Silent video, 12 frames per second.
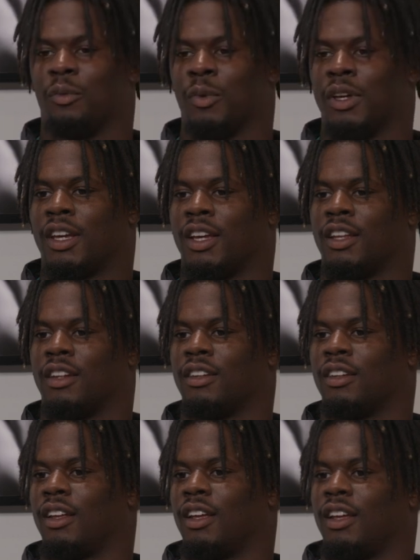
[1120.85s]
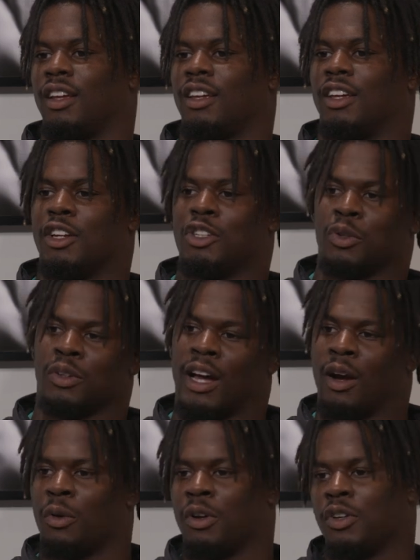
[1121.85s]
we can get you in
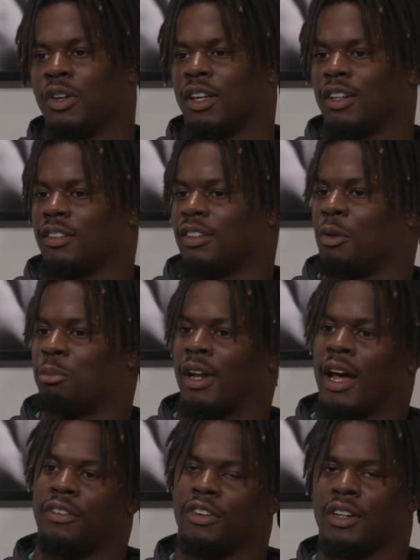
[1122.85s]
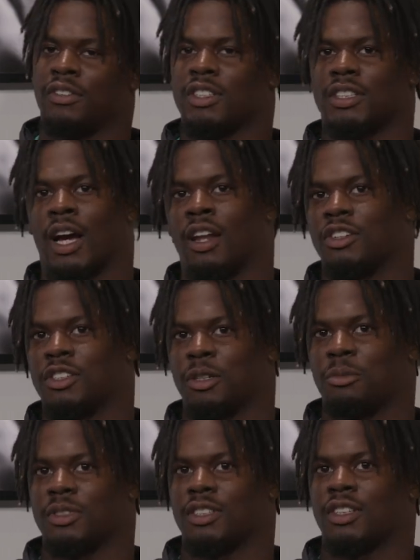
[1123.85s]
line where you can apply for different
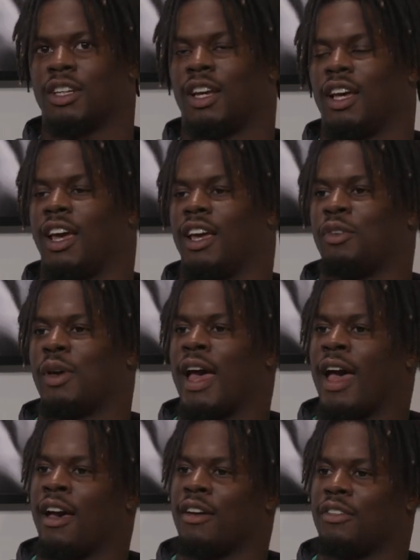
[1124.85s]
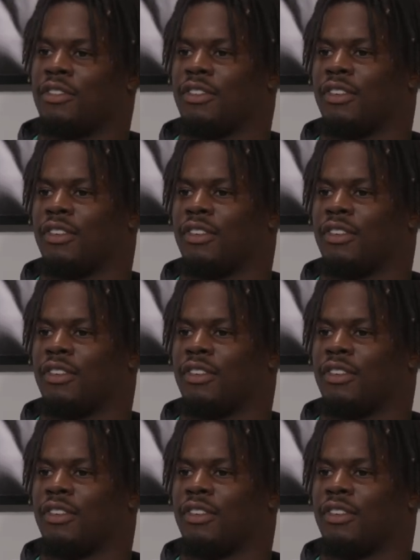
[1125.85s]
scholarships and you have